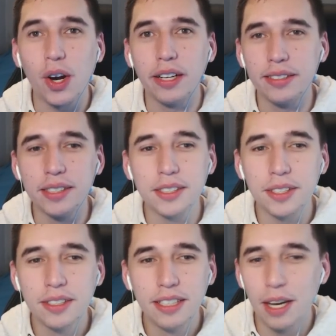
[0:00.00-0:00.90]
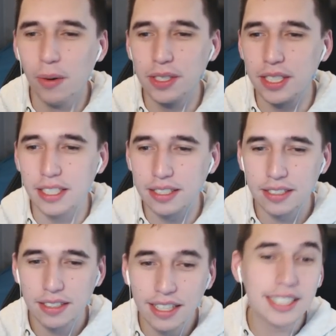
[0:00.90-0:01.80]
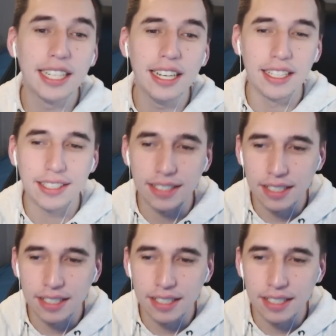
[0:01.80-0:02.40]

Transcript: kindness. He always is. And he still is.